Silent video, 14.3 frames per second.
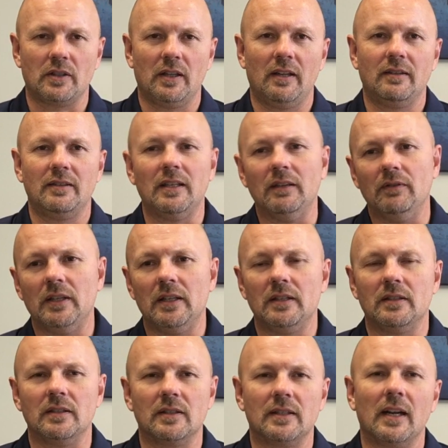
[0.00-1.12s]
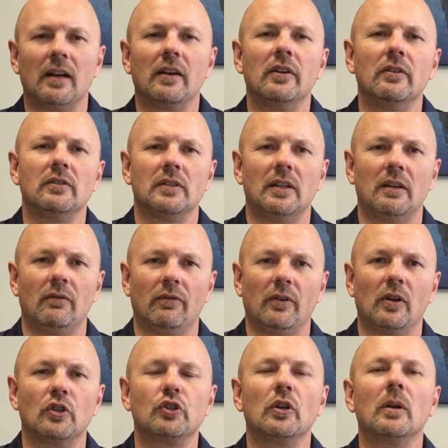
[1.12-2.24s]
and then TVs and stereos, and then
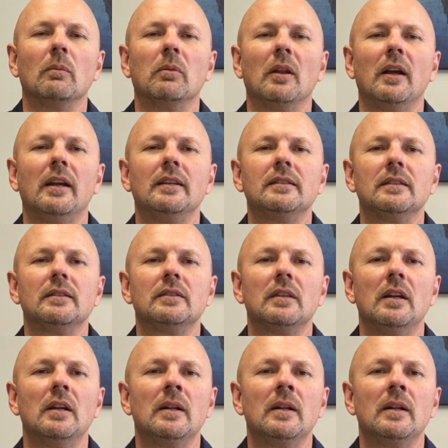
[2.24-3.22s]
furniture and appliances